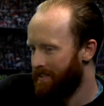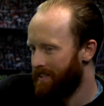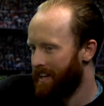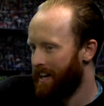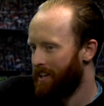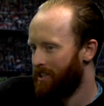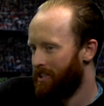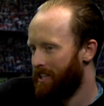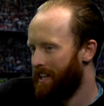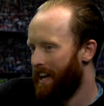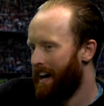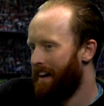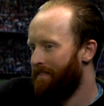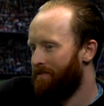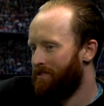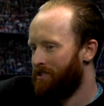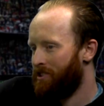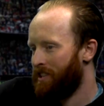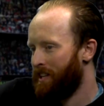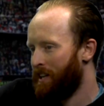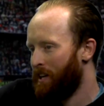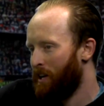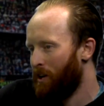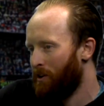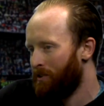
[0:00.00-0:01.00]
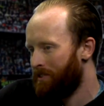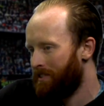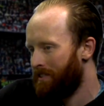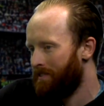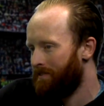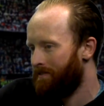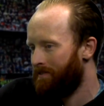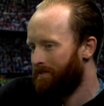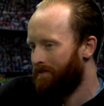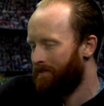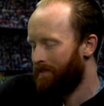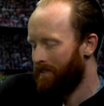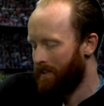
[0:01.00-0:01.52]
actually averaging a lot
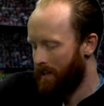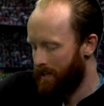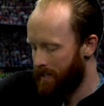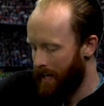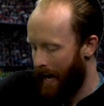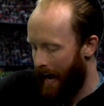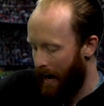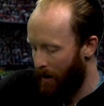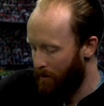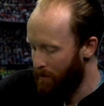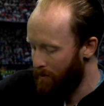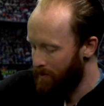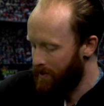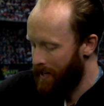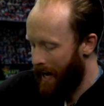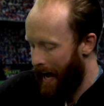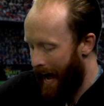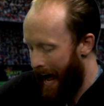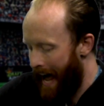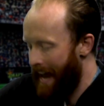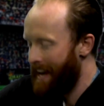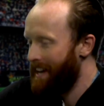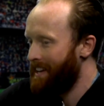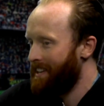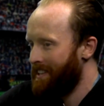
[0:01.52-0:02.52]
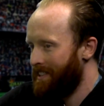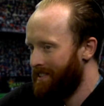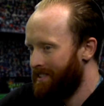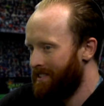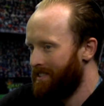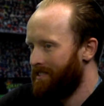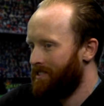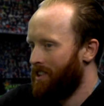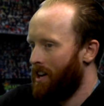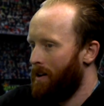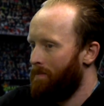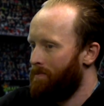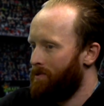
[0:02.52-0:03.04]
of tackles and
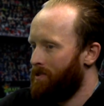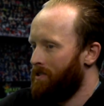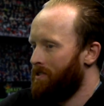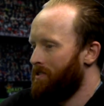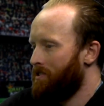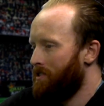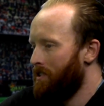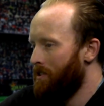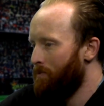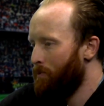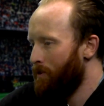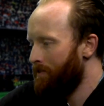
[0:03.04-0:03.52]
interceptions.